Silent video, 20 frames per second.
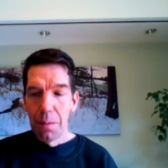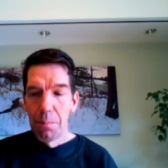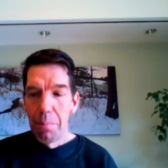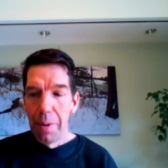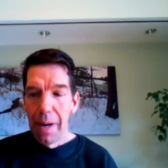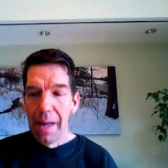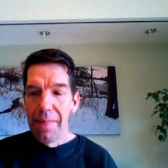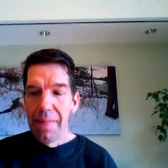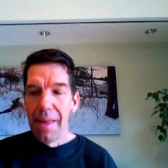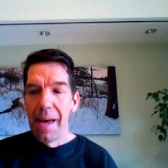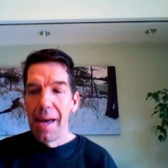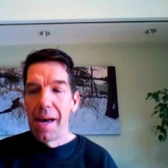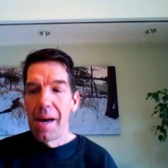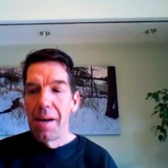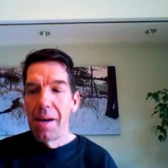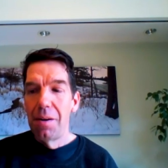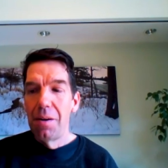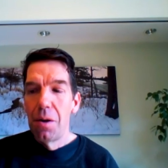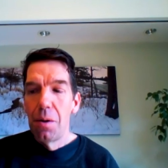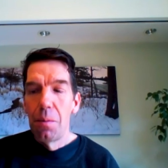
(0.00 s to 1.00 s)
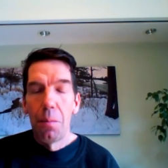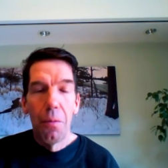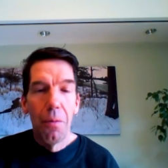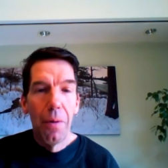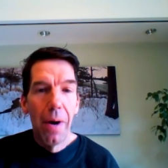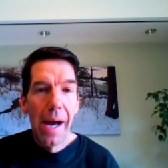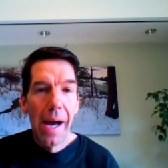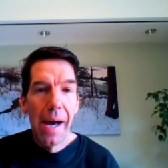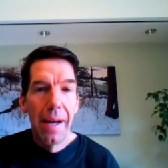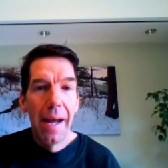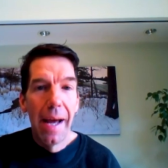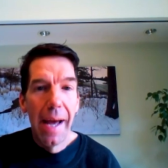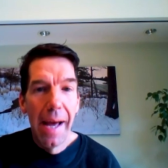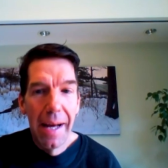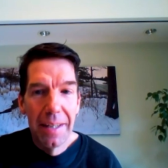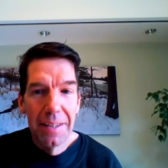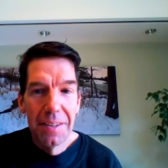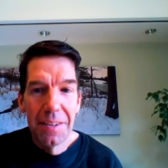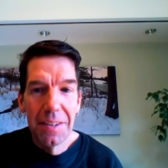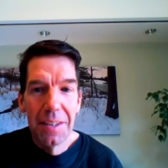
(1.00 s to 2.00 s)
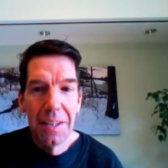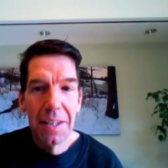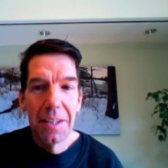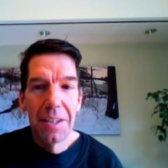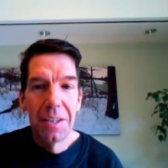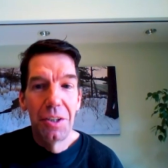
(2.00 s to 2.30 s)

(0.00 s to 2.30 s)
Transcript: Beth Ann Moran Hanslick.